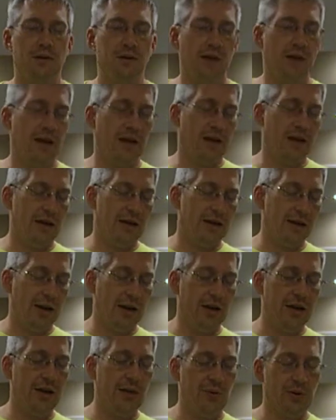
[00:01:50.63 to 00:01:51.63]
And
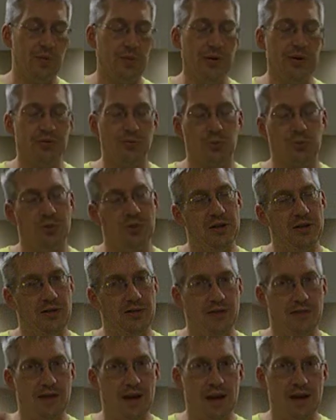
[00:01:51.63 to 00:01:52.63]
81 beats per minute,
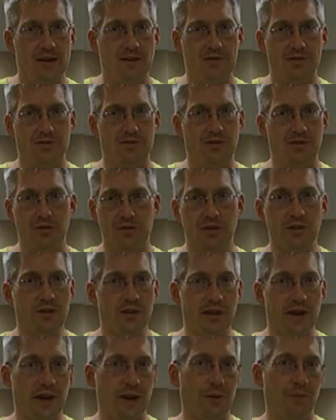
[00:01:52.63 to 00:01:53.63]
that is, you're in the
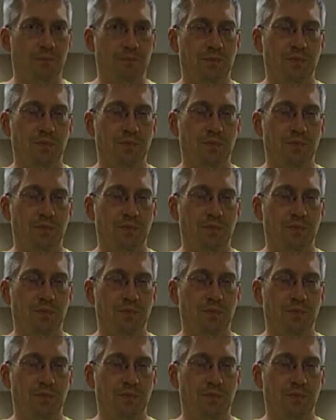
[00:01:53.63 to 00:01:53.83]
game.